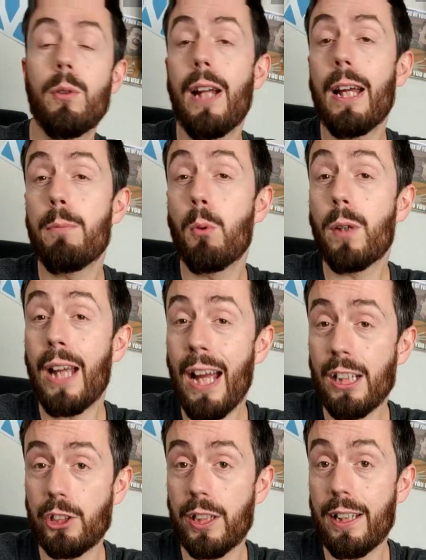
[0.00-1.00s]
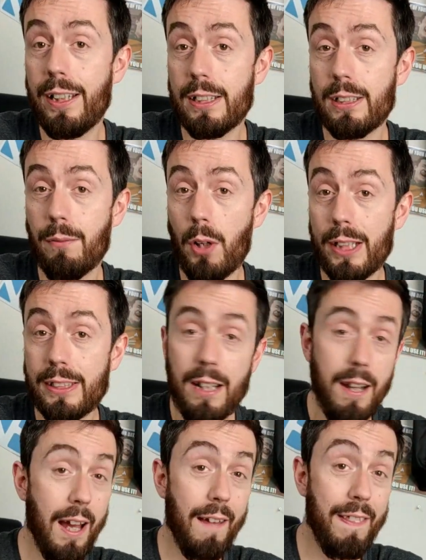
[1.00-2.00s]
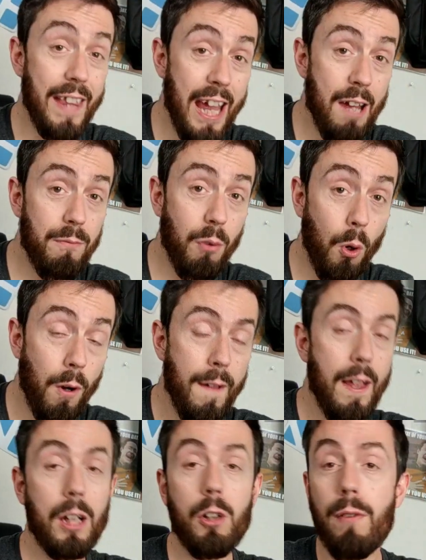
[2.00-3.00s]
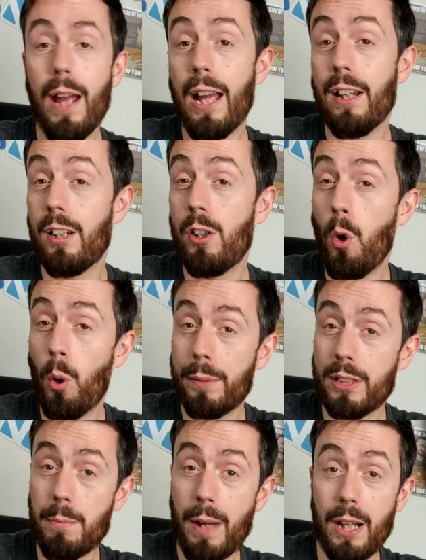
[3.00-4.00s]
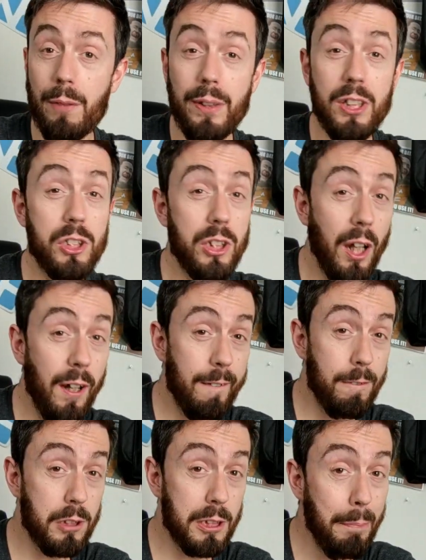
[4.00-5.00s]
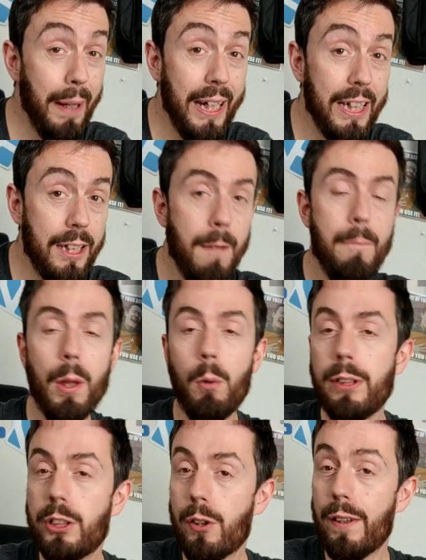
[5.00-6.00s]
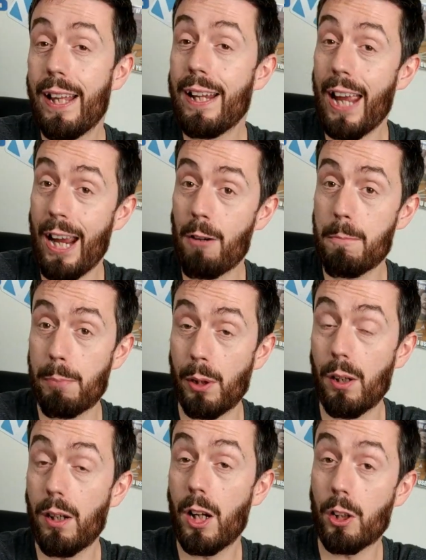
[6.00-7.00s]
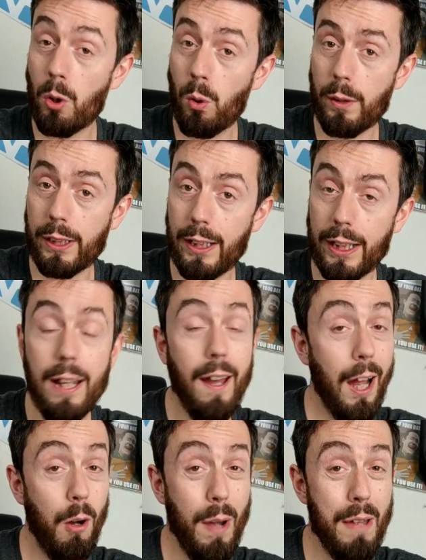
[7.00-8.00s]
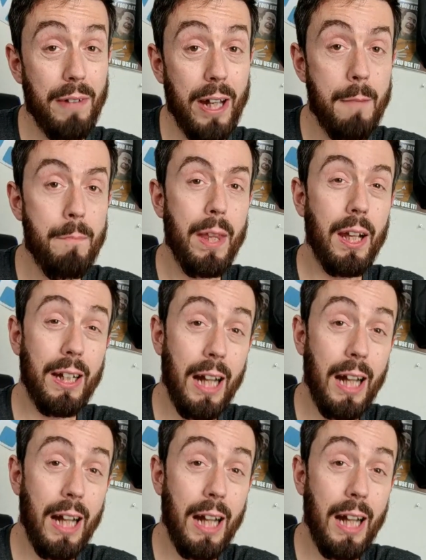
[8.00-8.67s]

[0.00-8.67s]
to enable caching in this device and therefore create an enormous amount of internal speed which you can then output accordingly. However,